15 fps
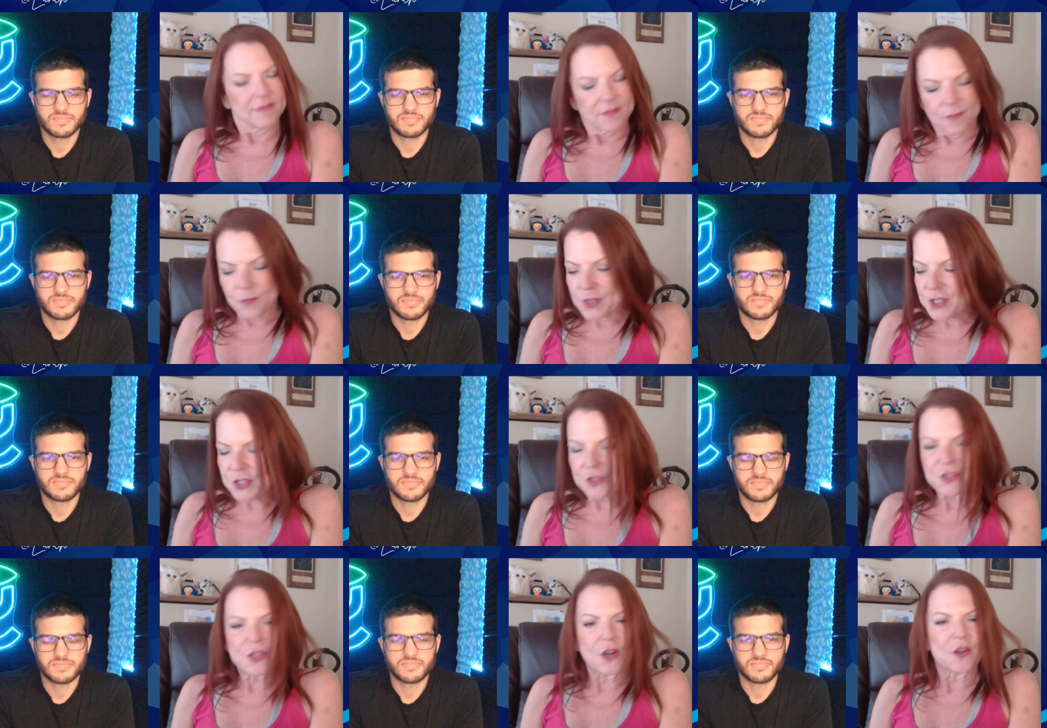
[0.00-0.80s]
Speaker 1: once you
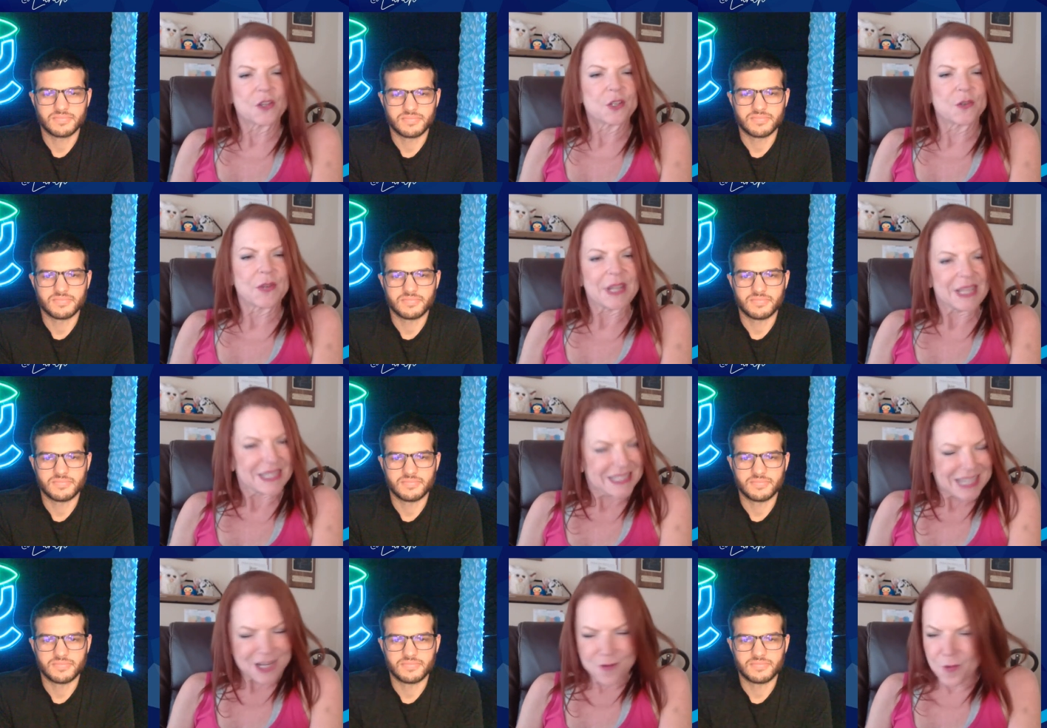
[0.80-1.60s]
start doing it,
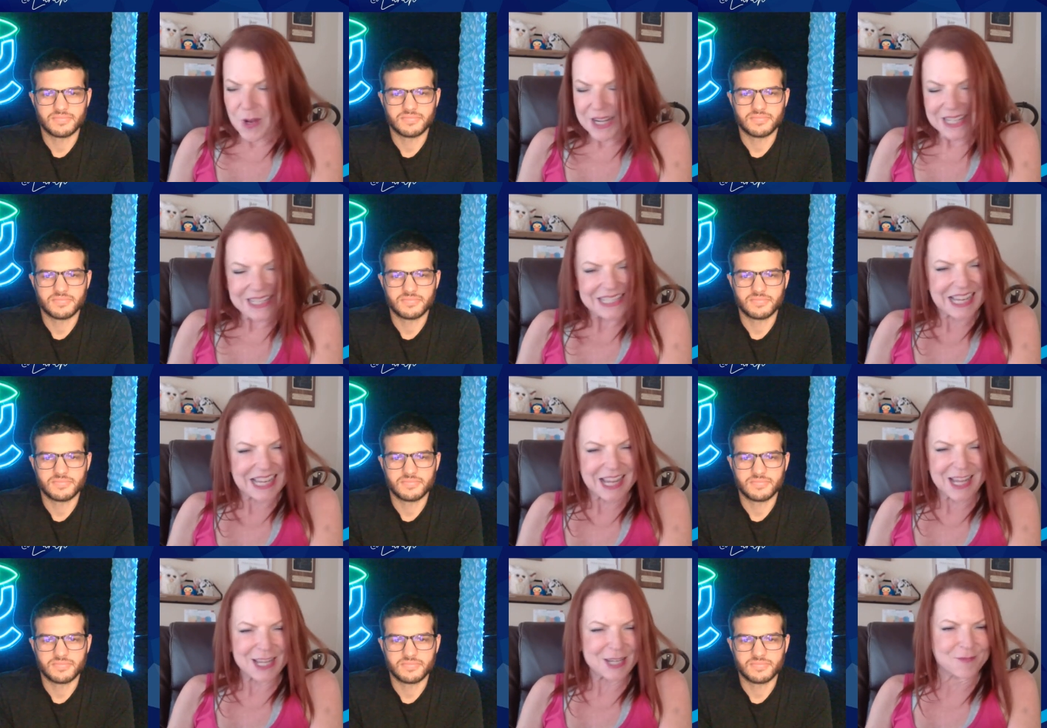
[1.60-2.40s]
take one at a
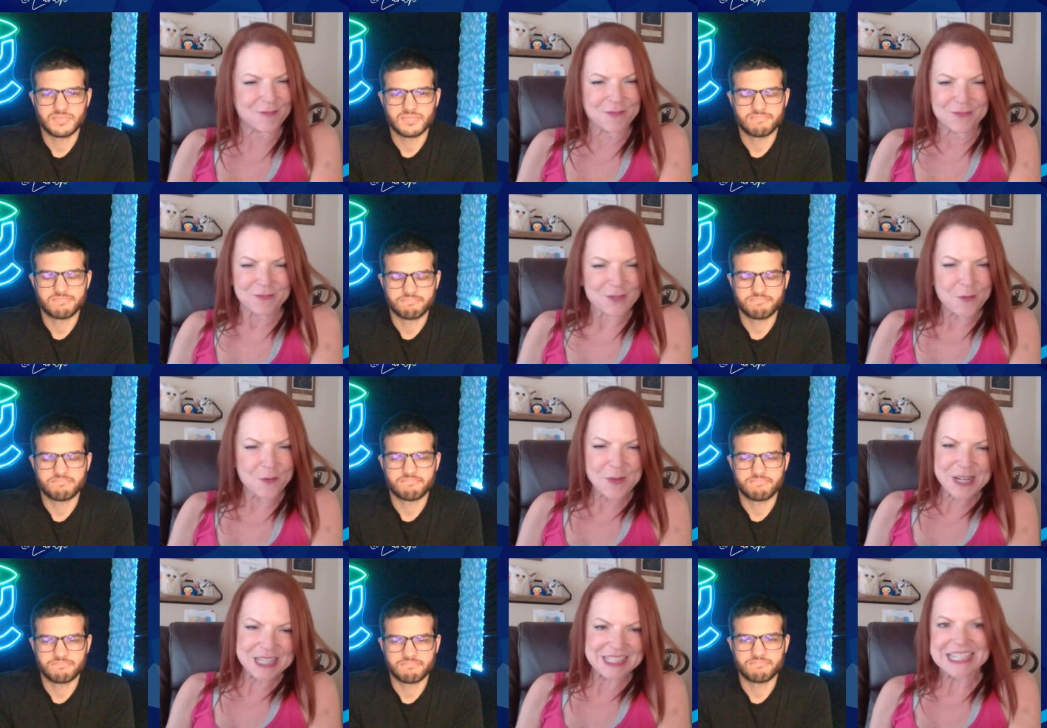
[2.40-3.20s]
time. Nobody
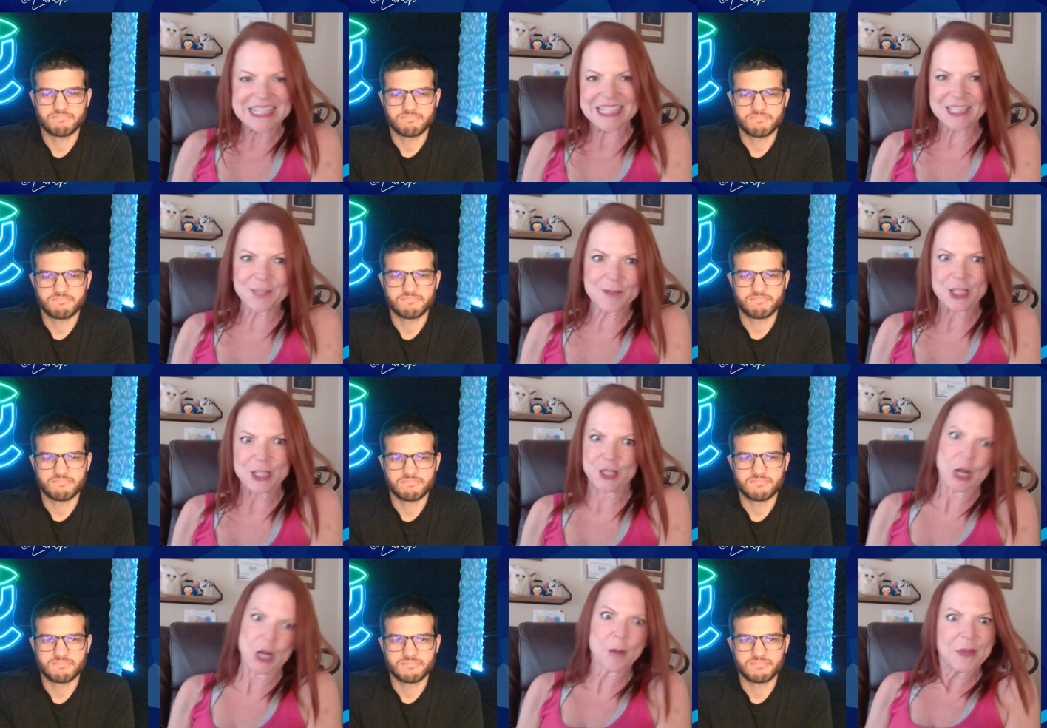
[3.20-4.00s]
needs to be
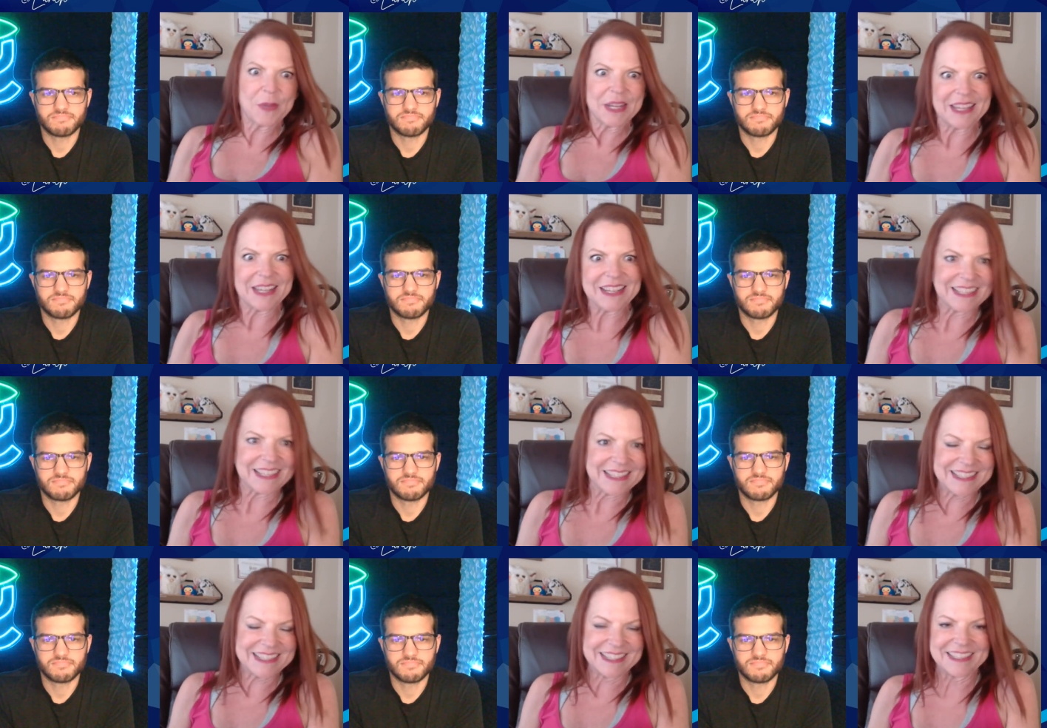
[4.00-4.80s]
jumping
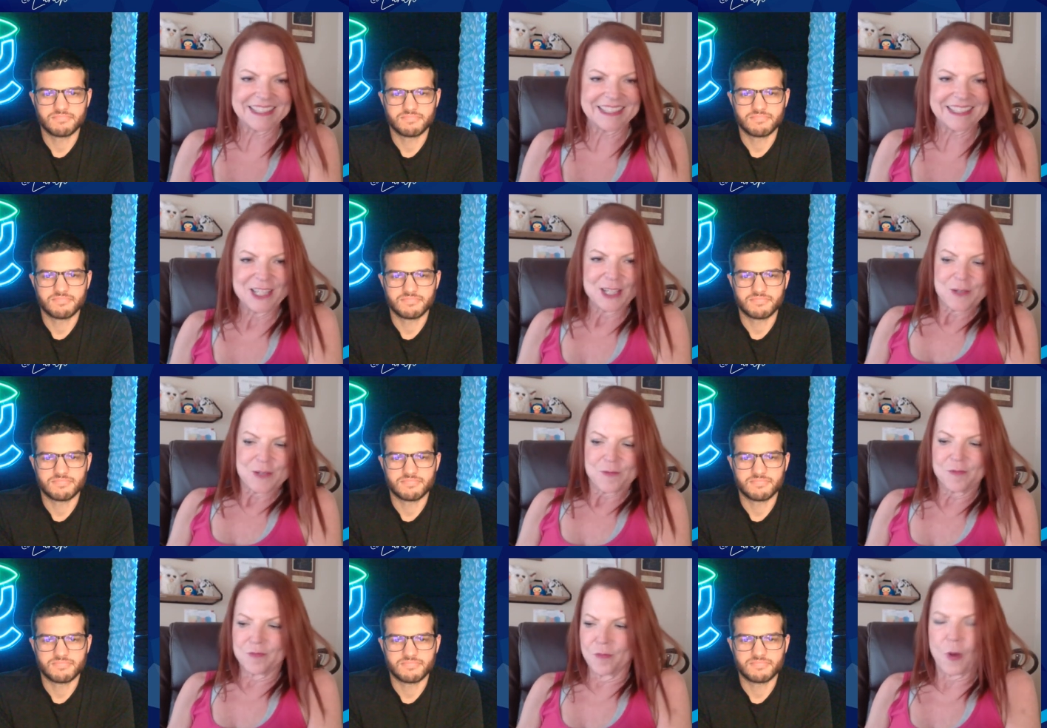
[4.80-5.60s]
in and
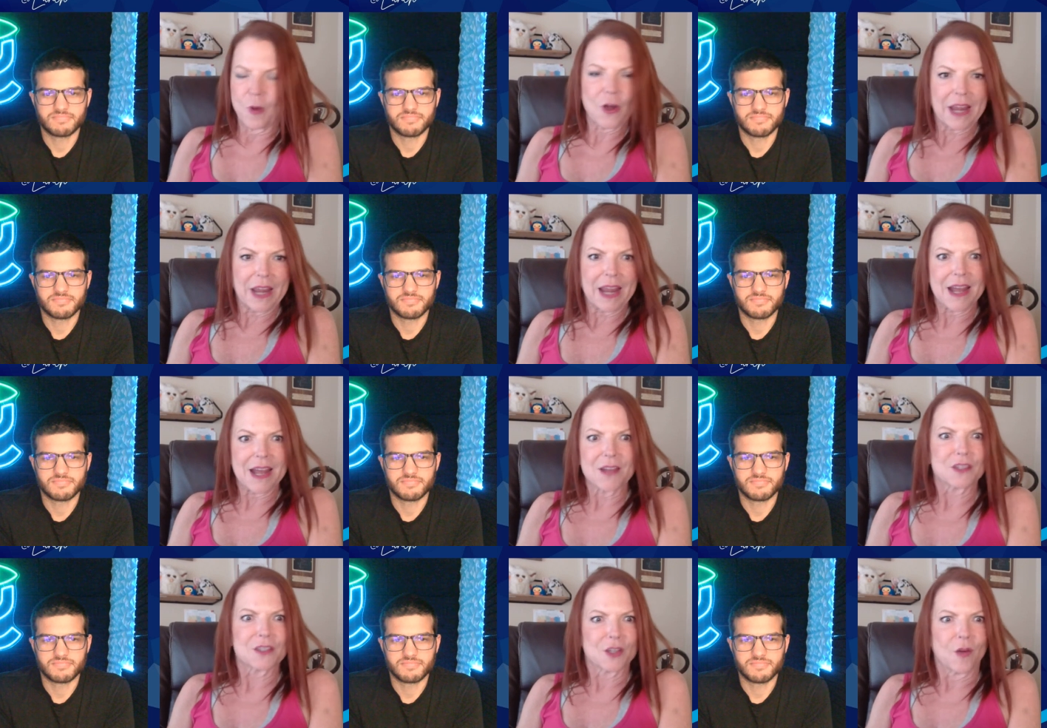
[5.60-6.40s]
working out
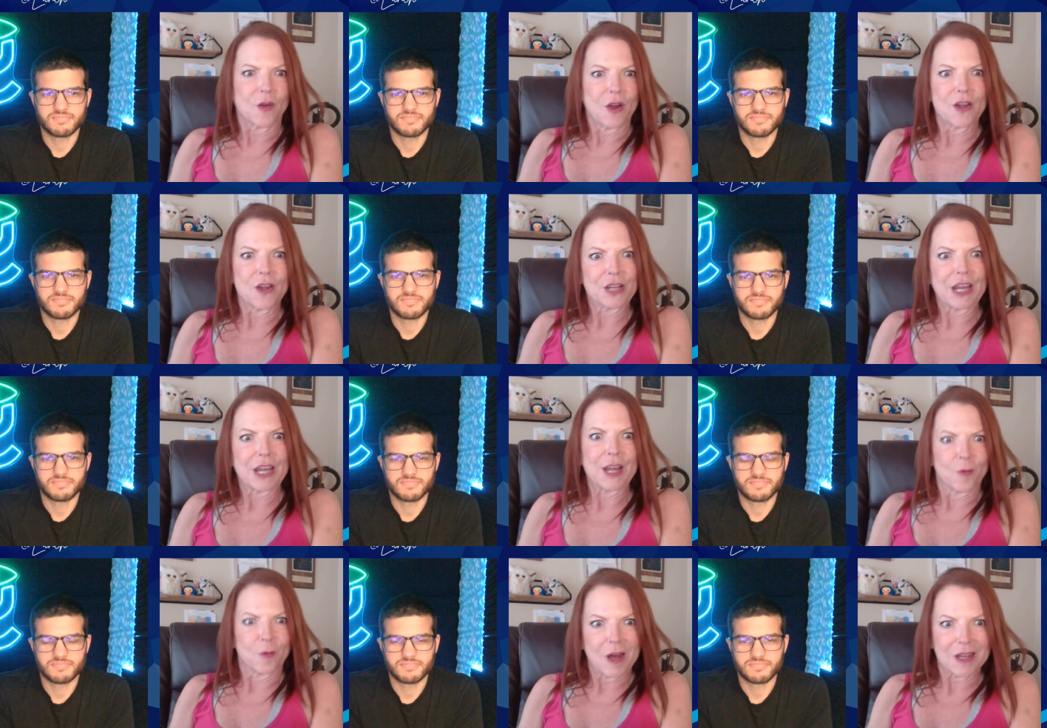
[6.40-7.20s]
so hard you can't
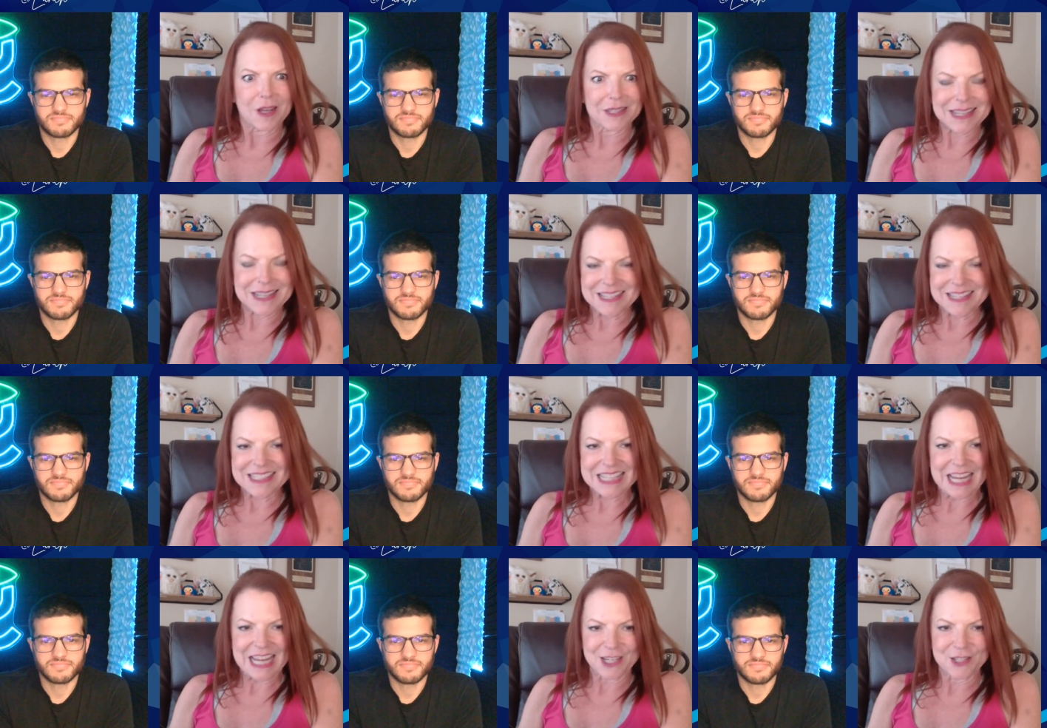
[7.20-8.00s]
walk the next
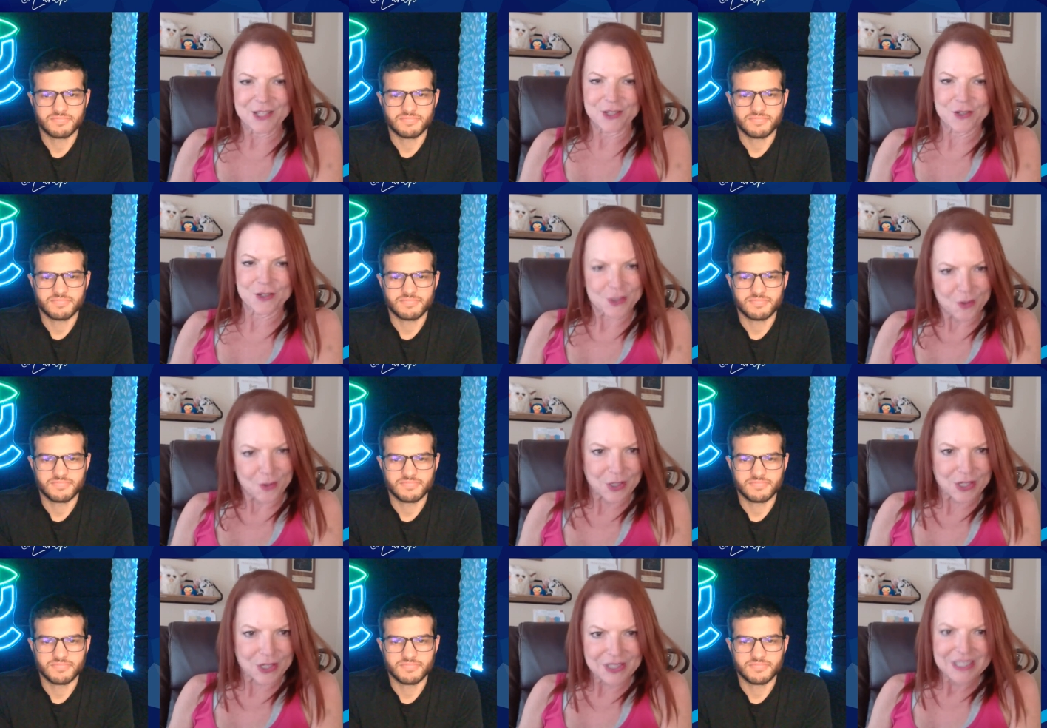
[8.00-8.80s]
day because you're
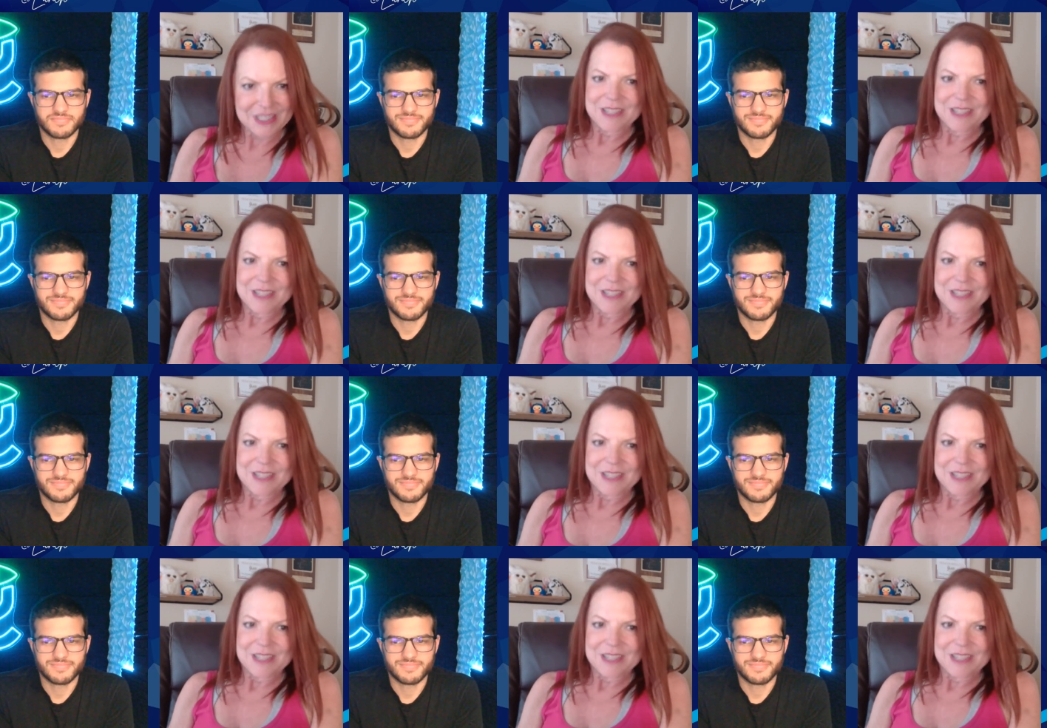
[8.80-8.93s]
sore.